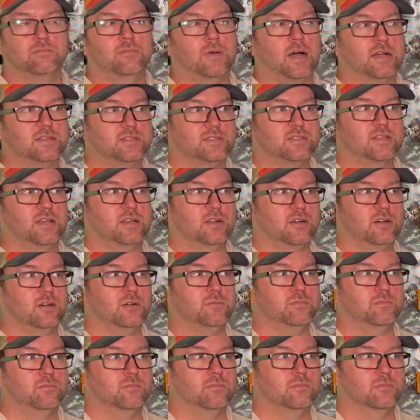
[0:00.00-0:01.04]
My
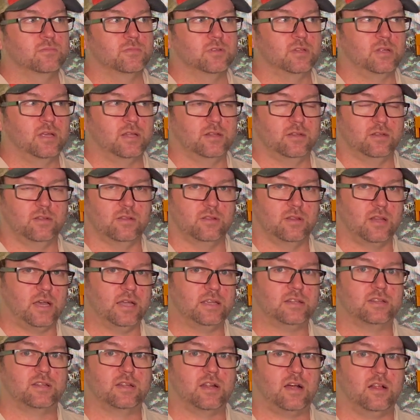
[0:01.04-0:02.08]
setup and the
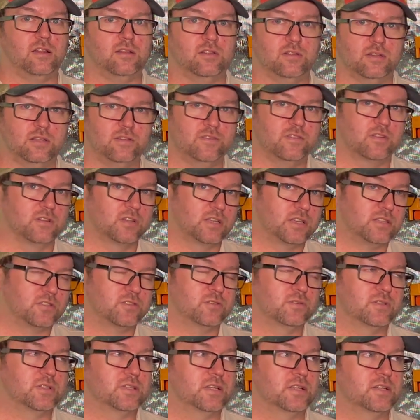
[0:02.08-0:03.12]
light that I'll leave a link
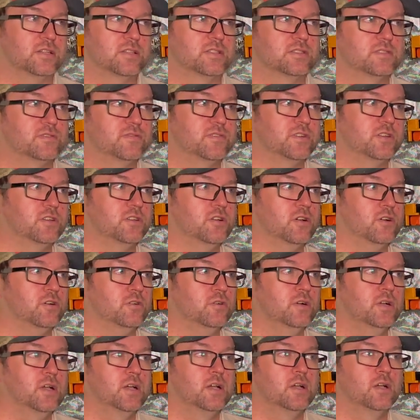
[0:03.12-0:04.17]
to at the end of this
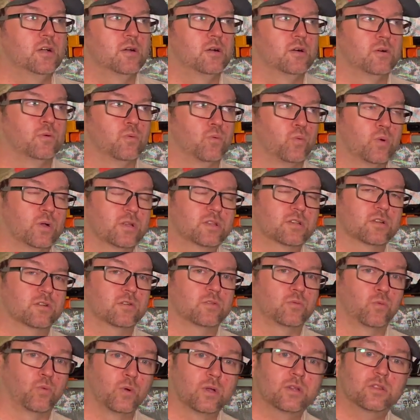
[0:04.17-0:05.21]
video with
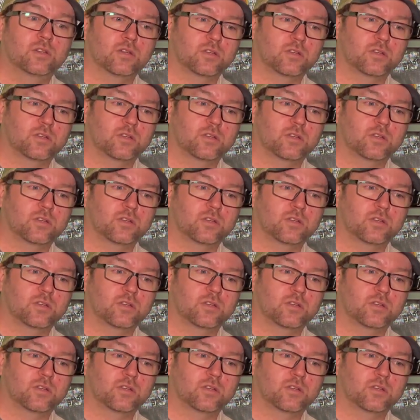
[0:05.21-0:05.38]
the